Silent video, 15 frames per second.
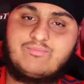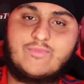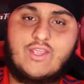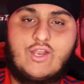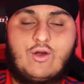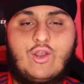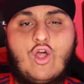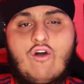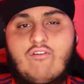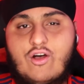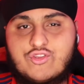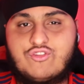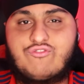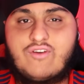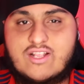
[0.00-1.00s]
You know, a lot of
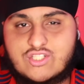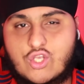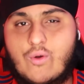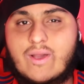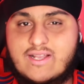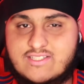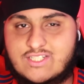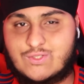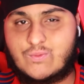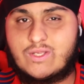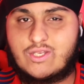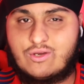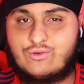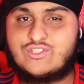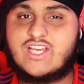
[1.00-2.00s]
Arsenal fans going into this
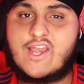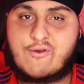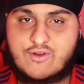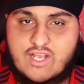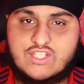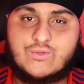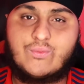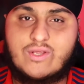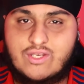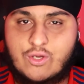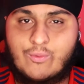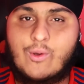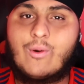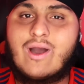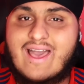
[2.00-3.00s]
window, January transfer window,
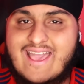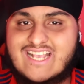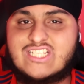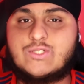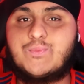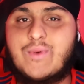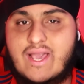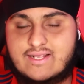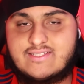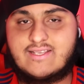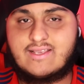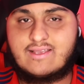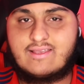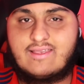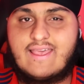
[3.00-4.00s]
we weren't
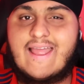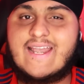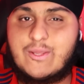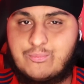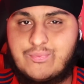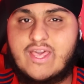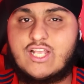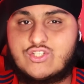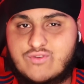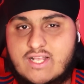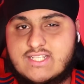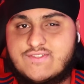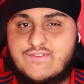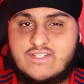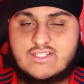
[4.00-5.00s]
expecting any big
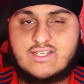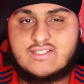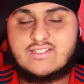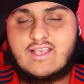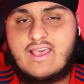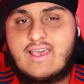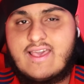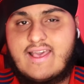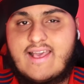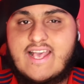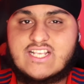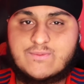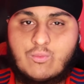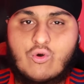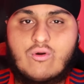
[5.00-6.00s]
transfers because
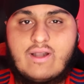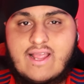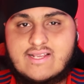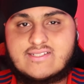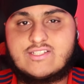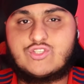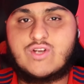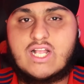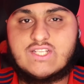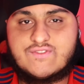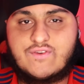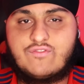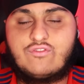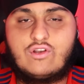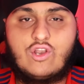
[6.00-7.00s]
it's more or less the
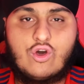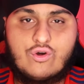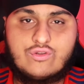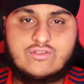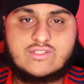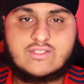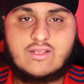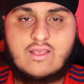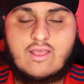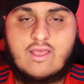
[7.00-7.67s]
transfer for loans,